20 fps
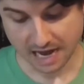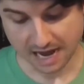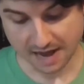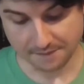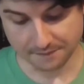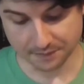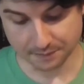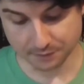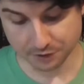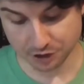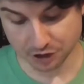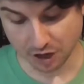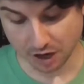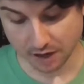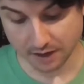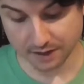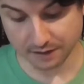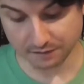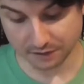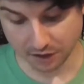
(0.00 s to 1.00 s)
And the
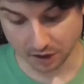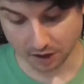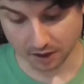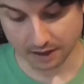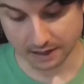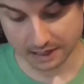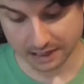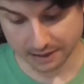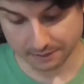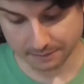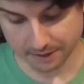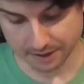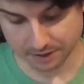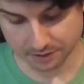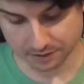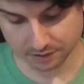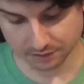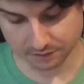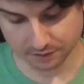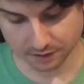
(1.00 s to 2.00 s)
majority of the art in
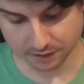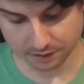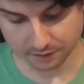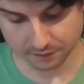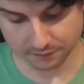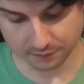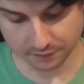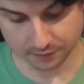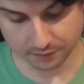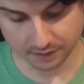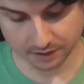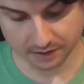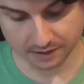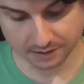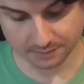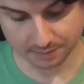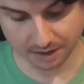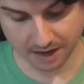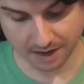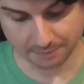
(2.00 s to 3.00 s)
Master of Kung Fu
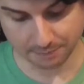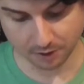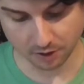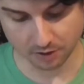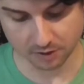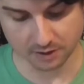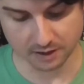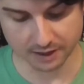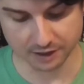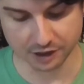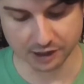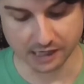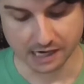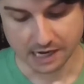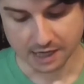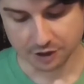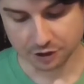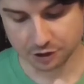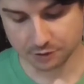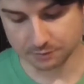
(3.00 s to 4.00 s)
is by Paul Galacci.
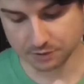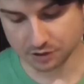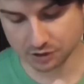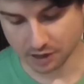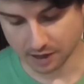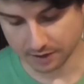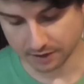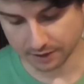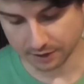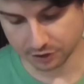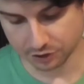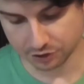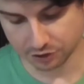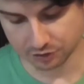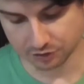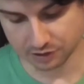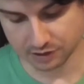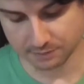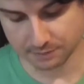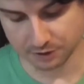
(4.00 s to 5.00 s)
Jim Starlin
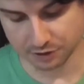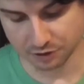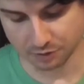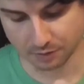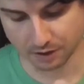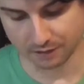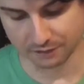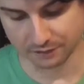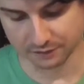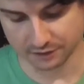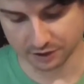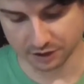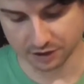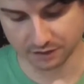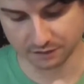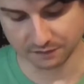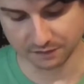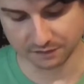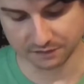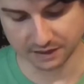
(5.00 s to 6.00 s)
drew Special Marvel
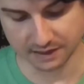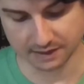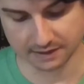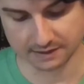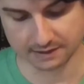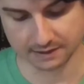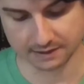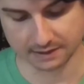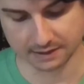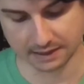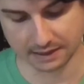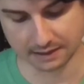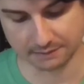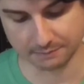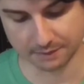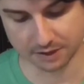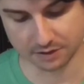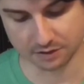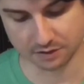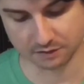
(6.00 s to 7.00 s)
Edition 15 and
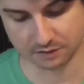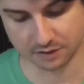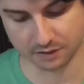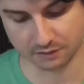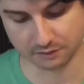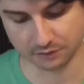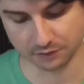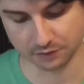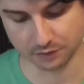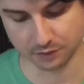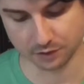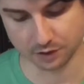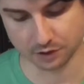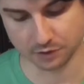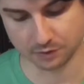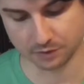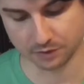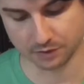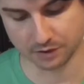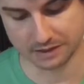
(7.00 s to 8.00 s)
16, Master of Kung Fu
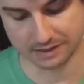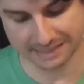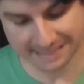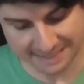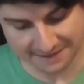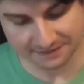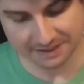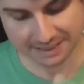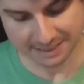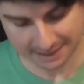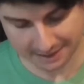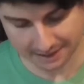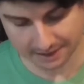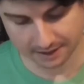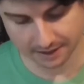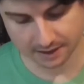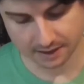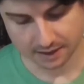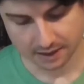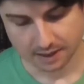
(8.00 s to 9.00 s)

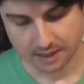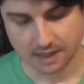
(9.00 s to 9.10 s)
17